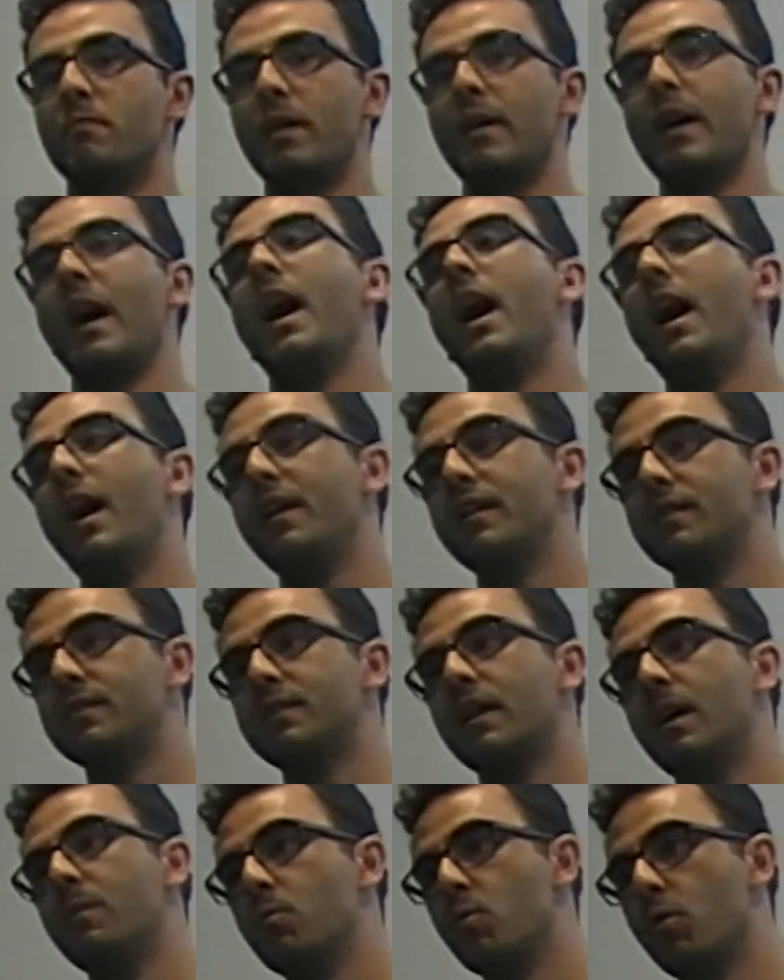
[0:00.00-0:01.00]
hire
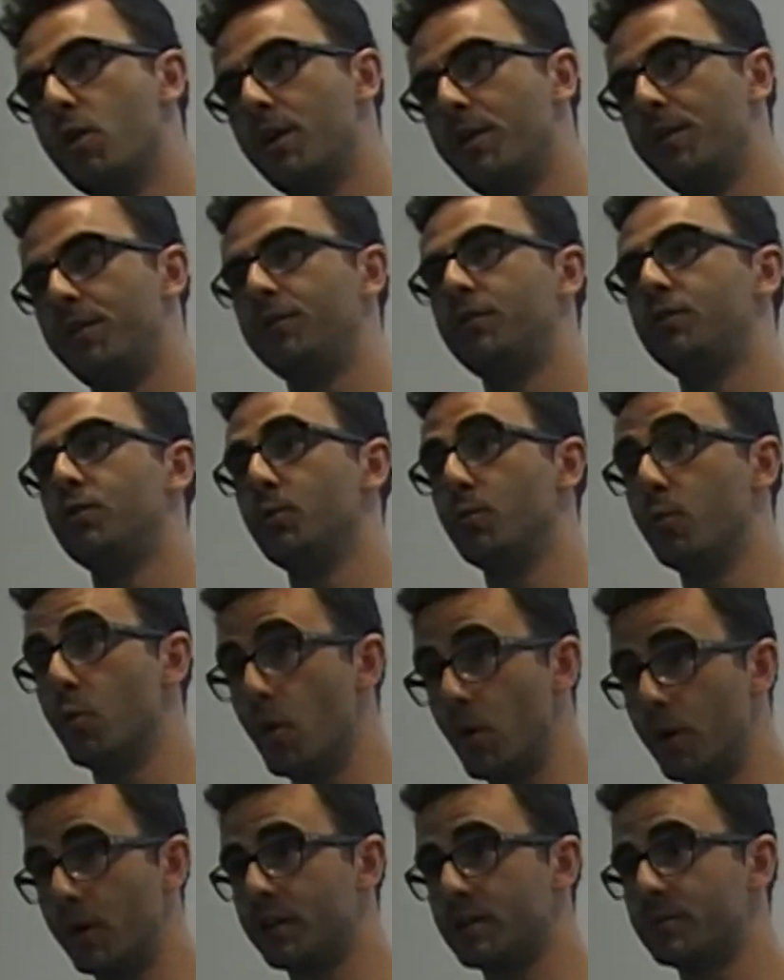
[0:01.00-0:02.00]
someone to
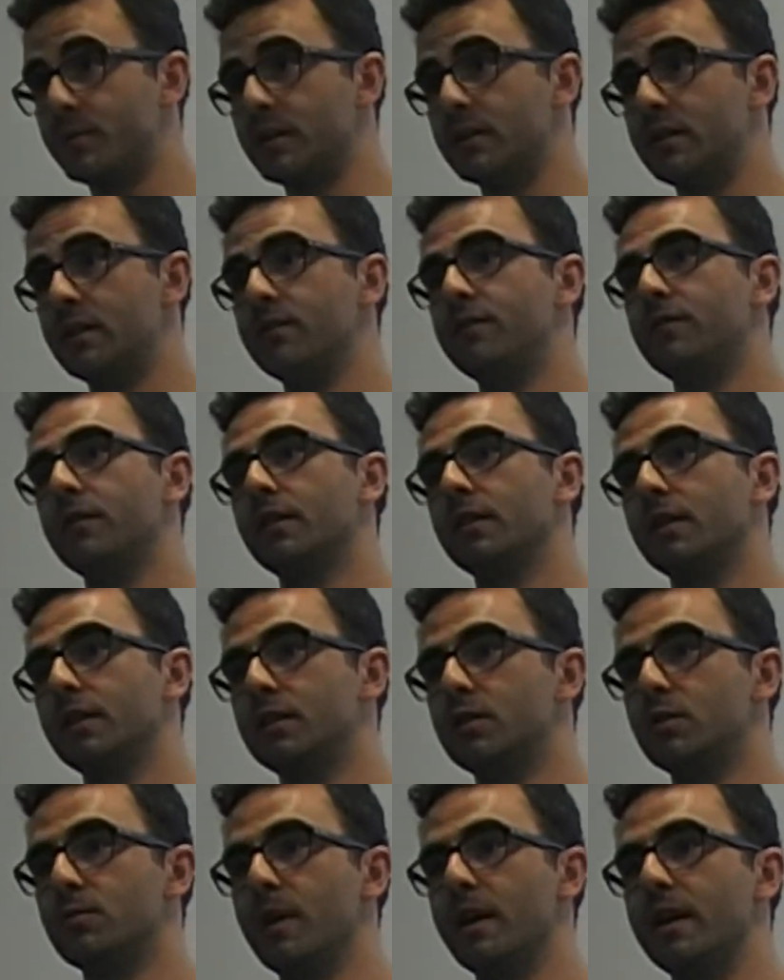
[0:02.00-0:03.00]
work specifically
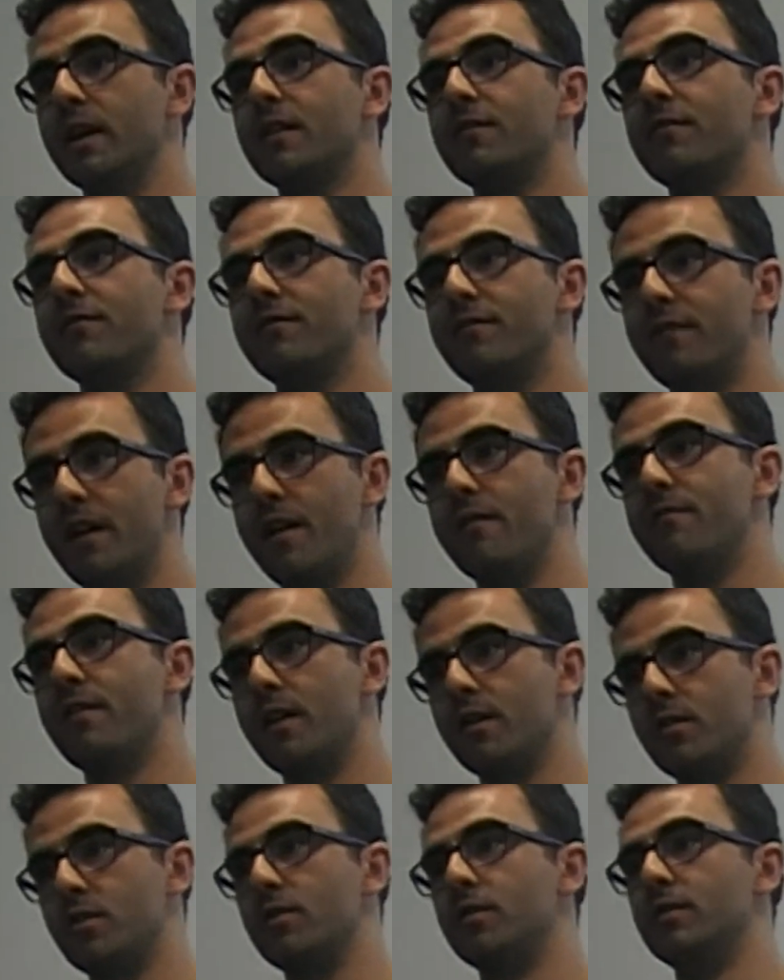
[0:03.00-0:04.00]
to make it very,
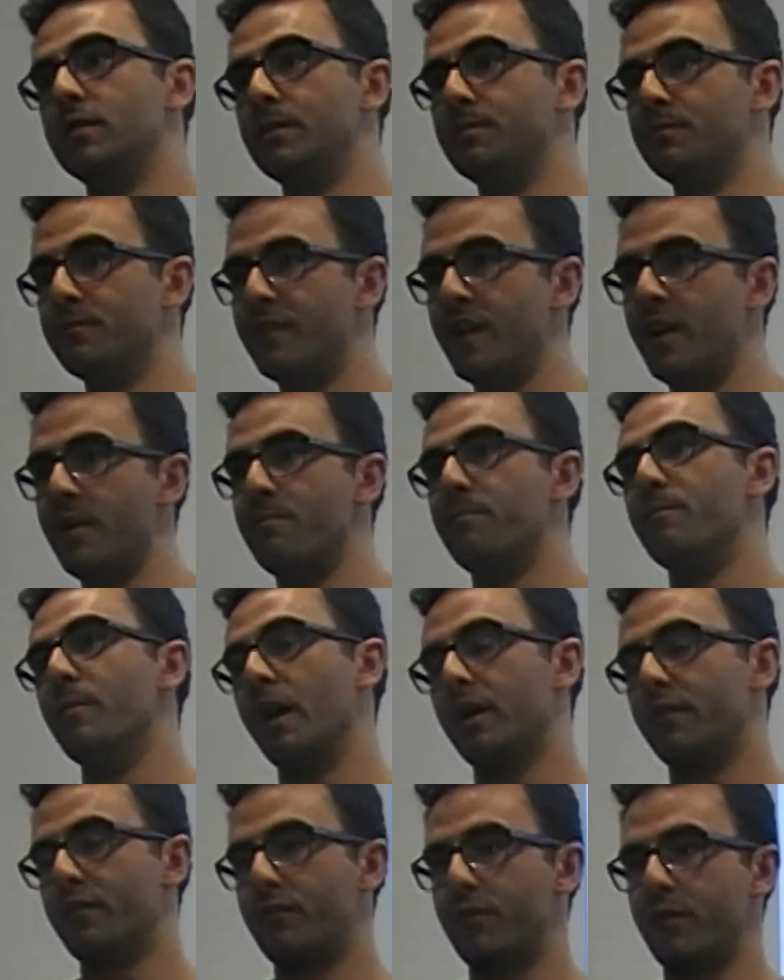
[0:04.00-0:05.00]
very good and very
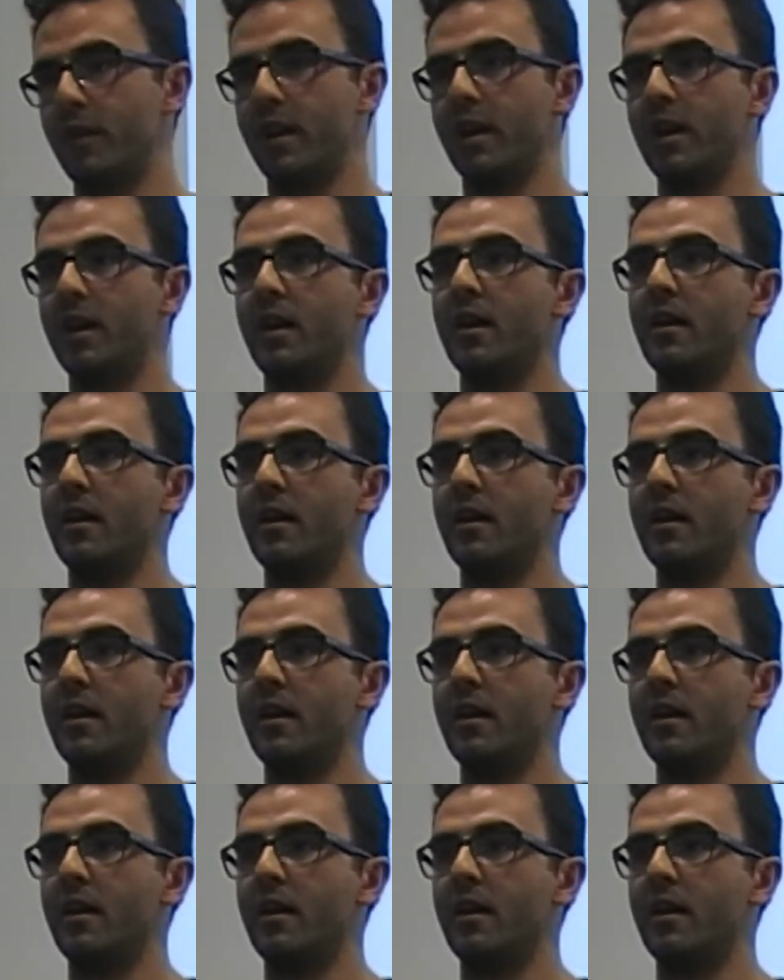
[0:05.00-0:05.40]
bug-free